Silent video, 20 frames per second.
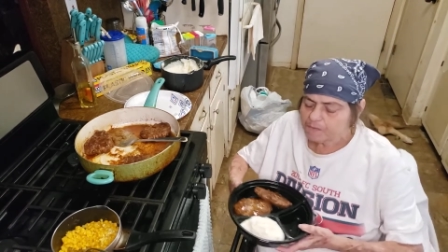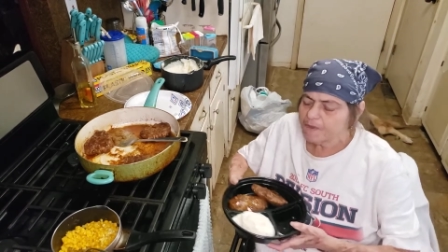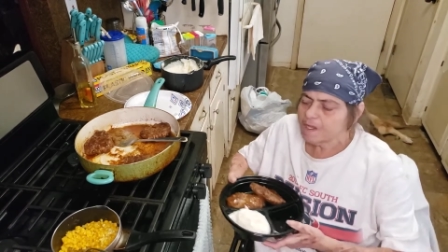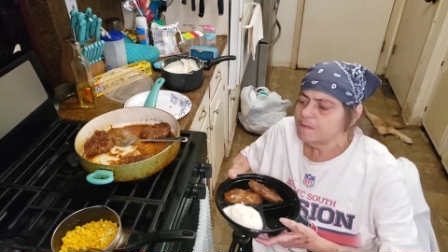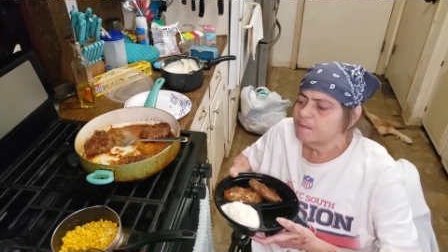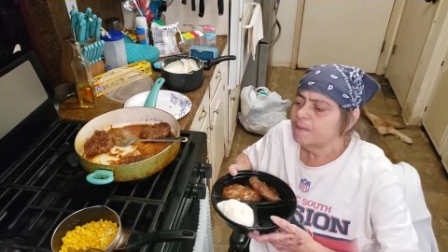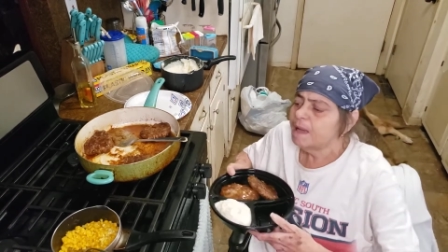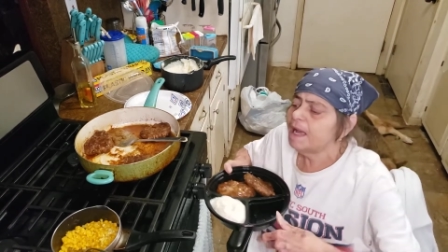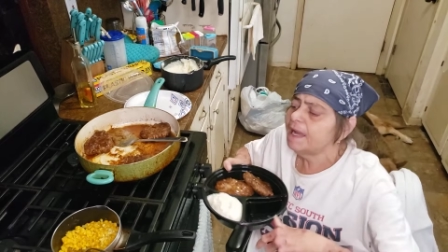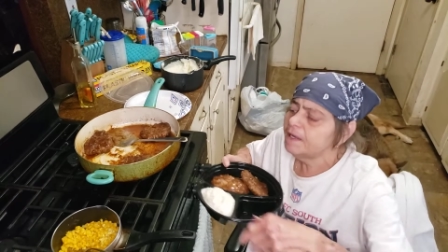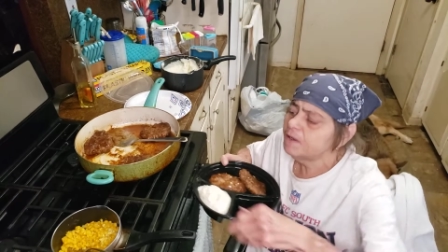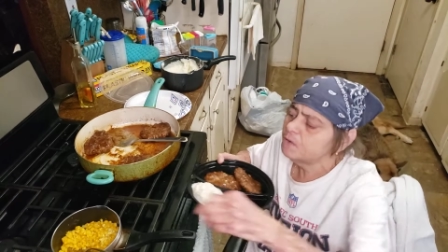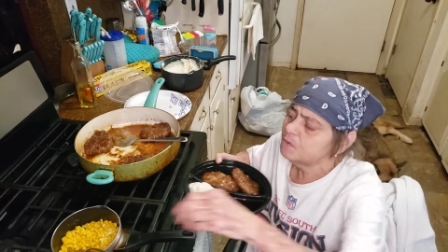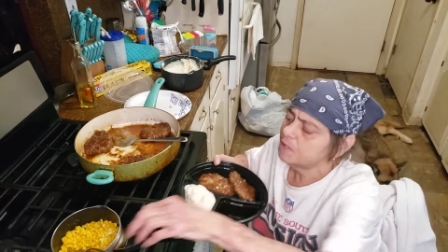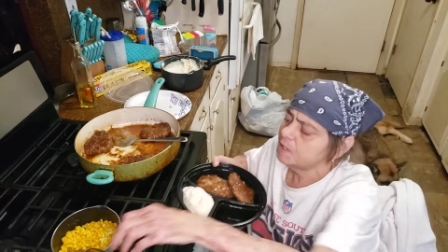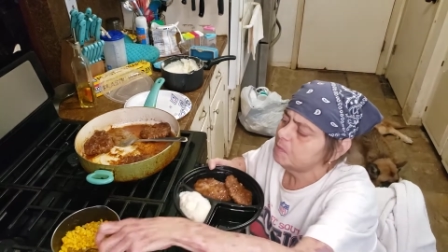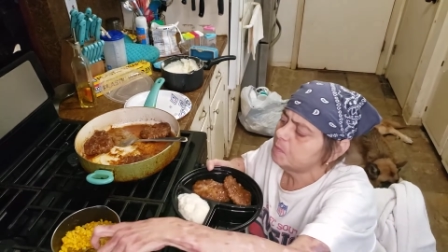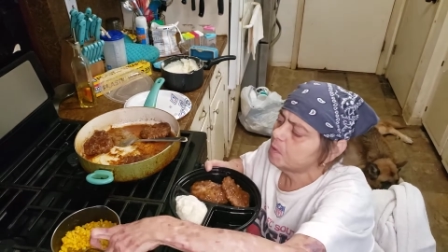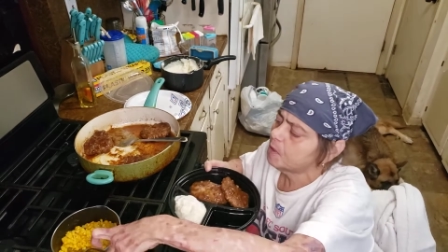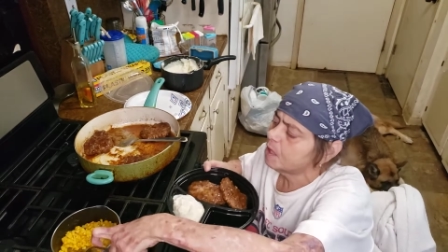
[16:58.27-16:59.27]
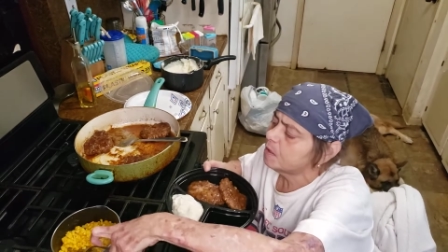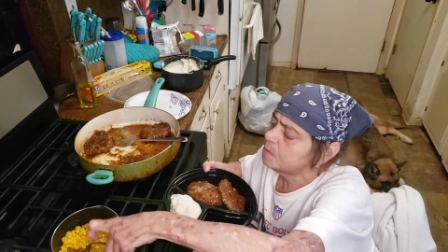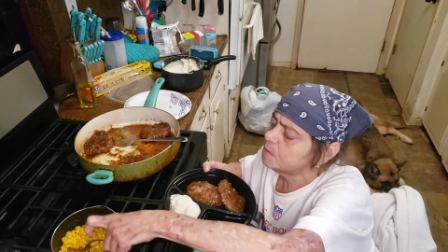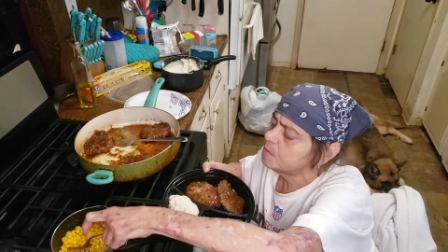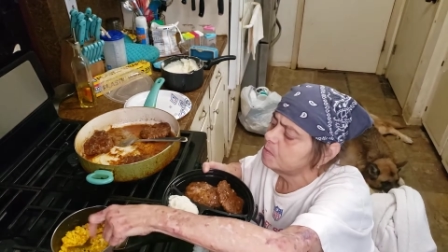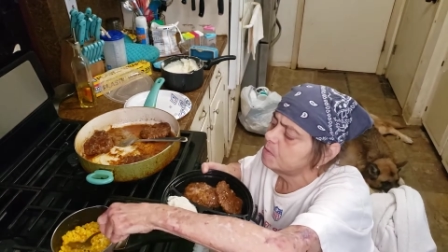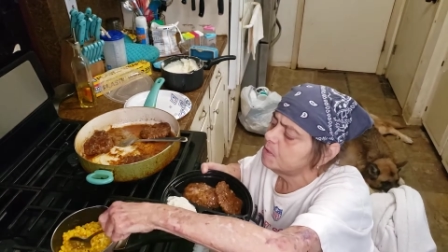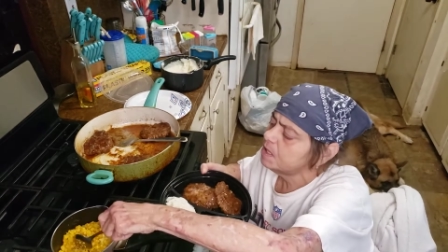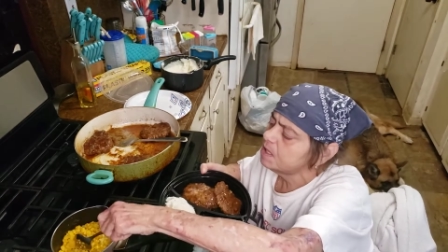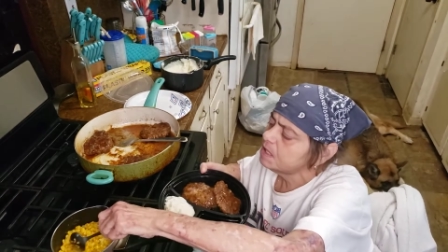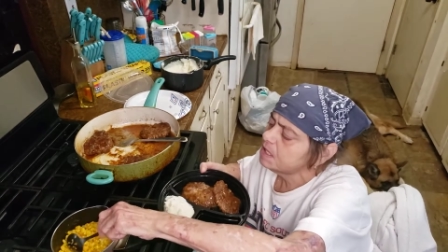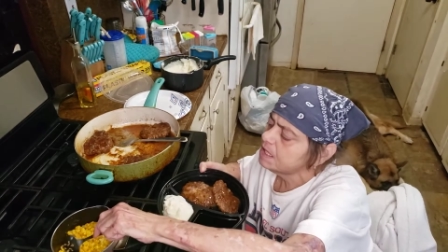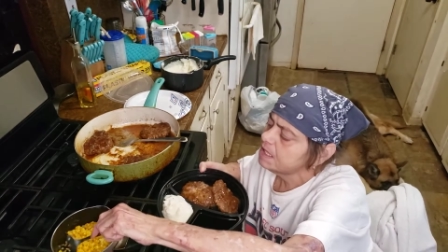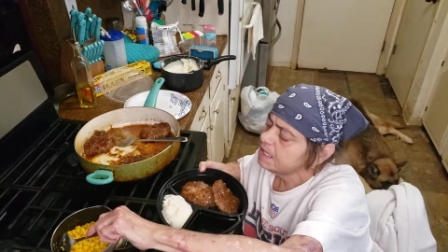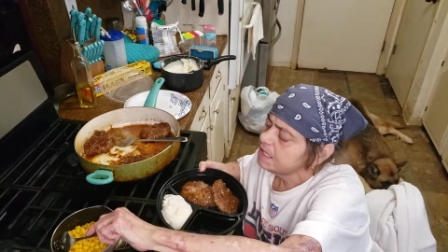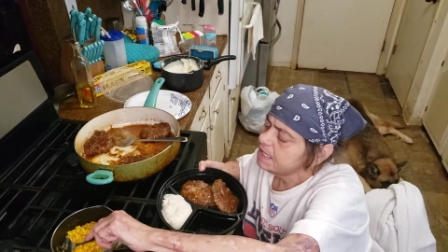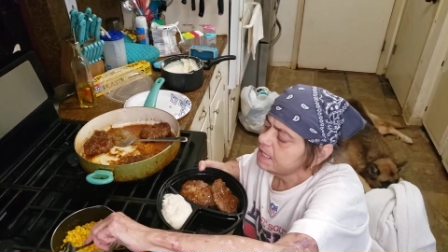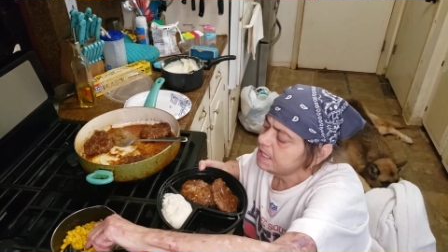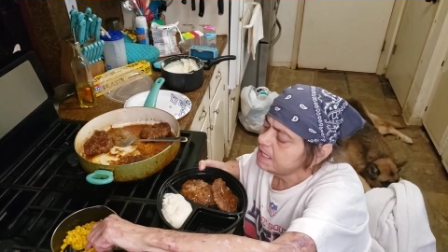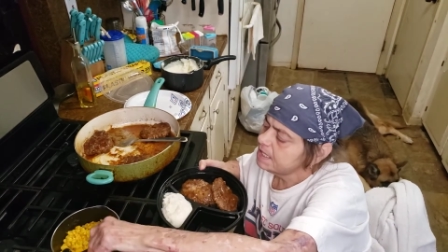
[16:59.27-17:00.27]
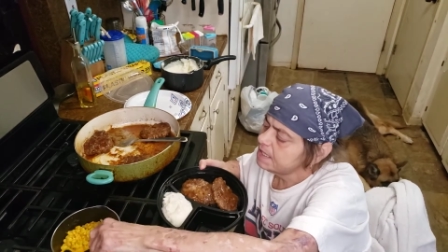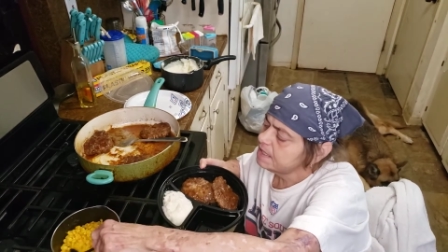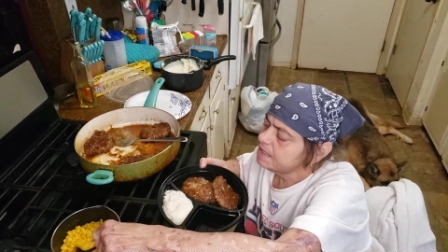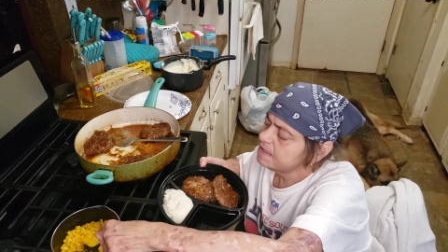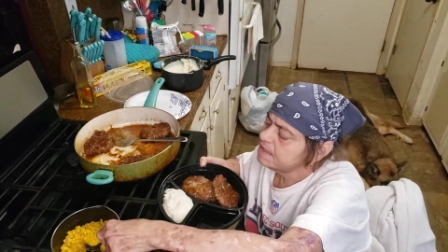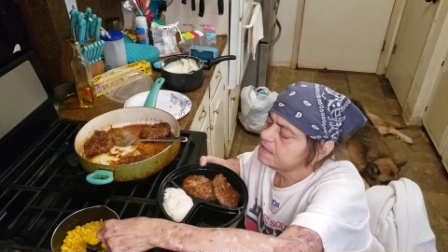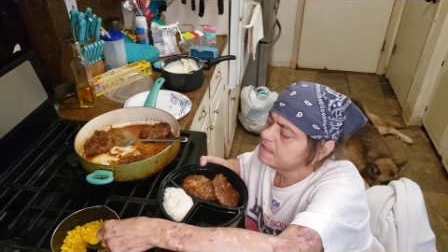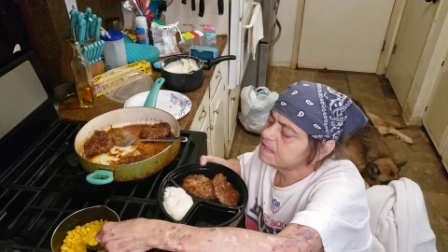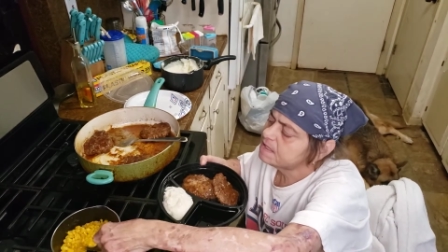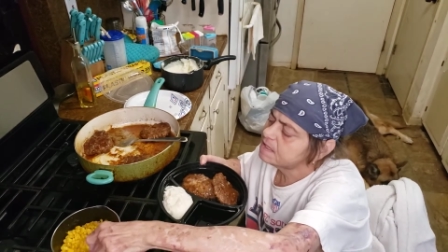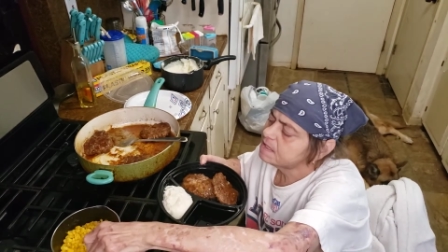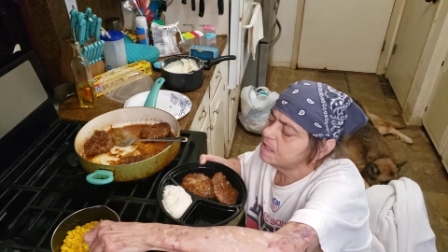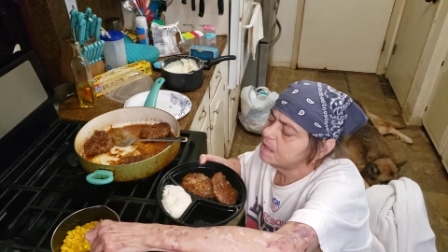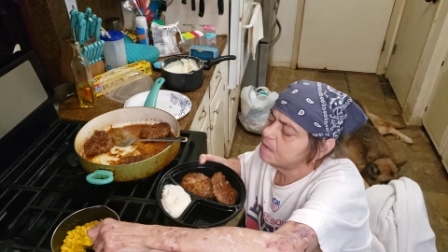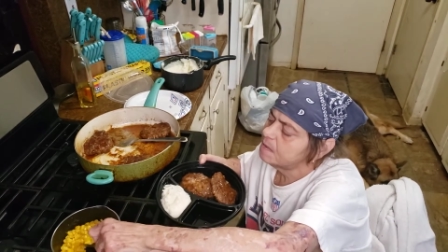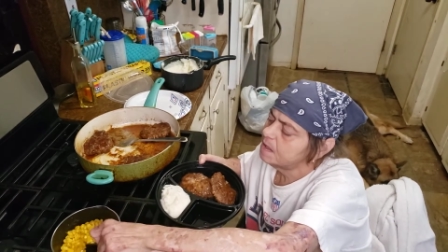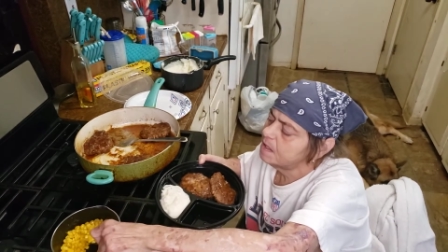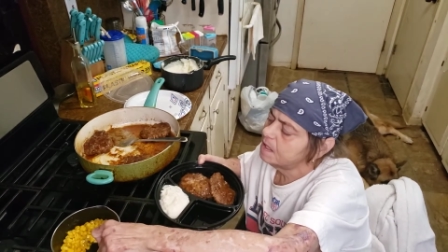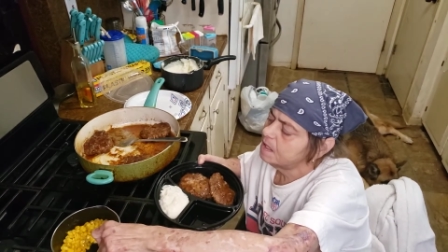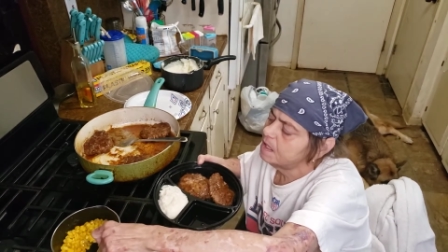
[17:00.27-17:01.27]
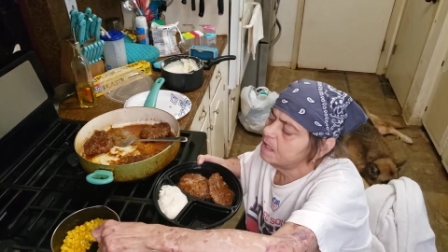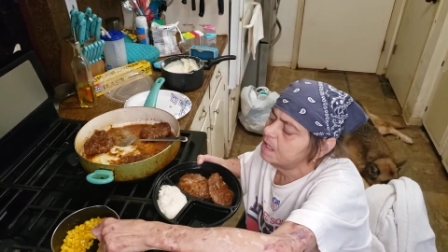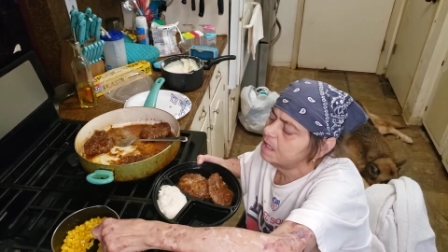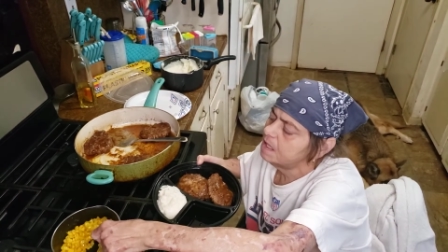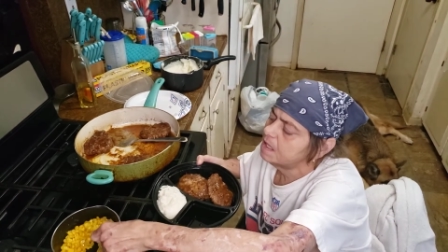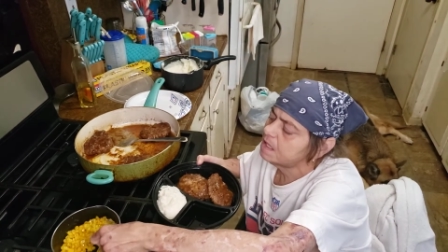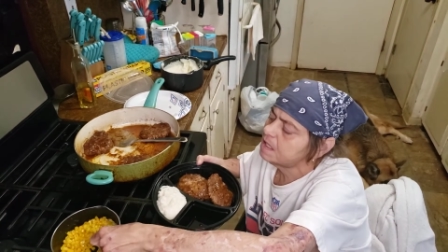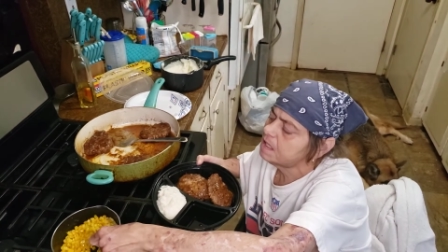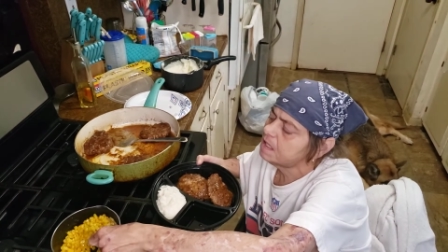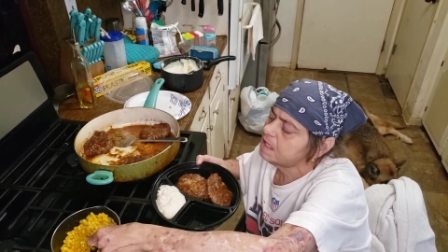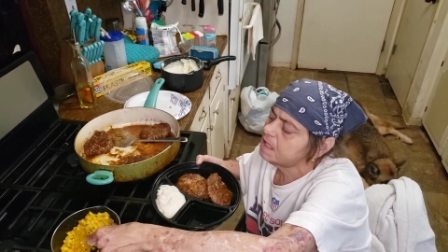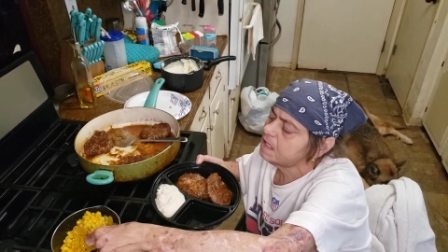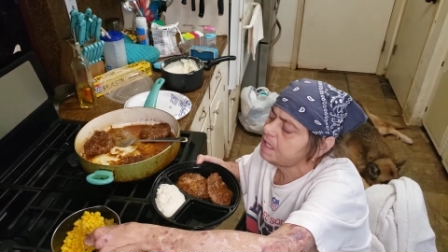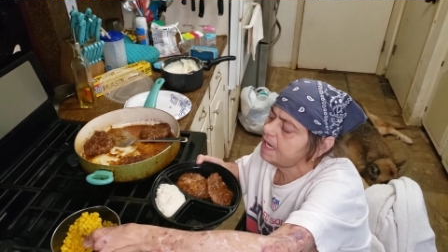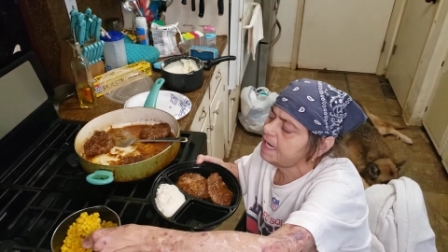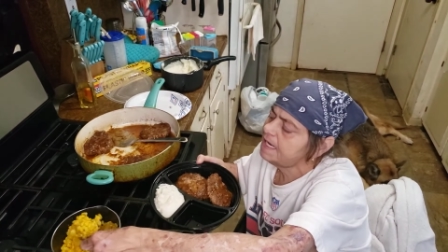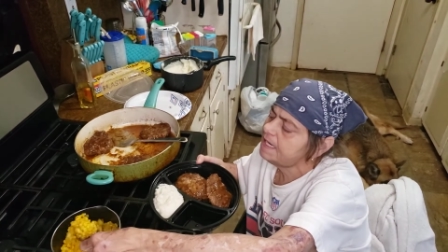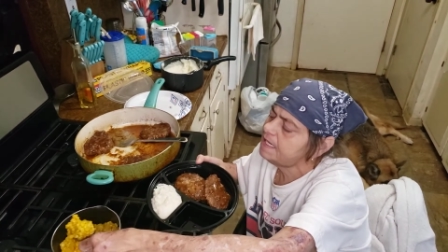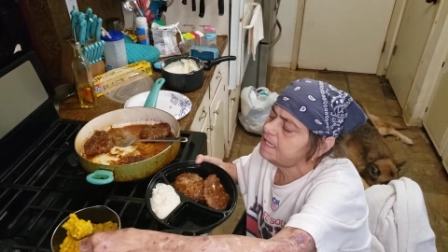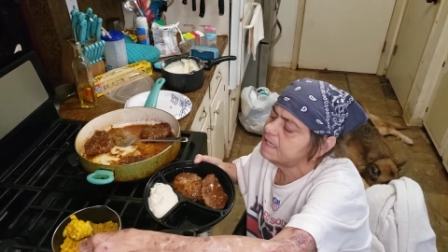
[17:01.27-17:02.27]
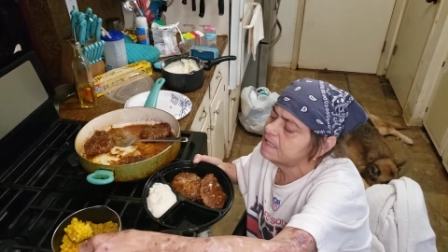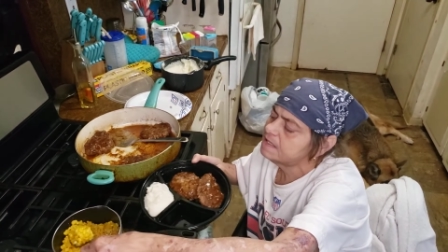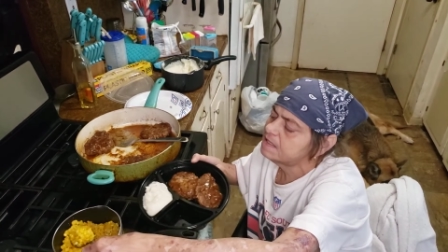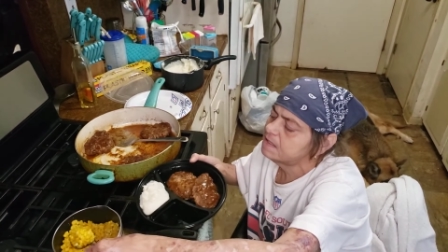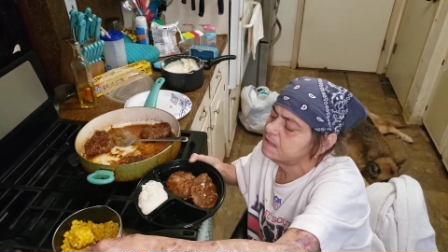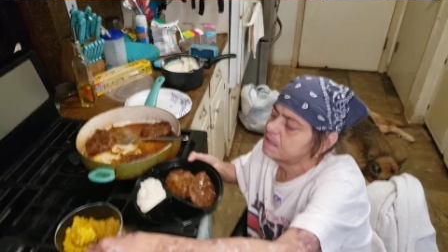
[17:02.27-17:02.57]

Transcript: My only problem is Katie doesn't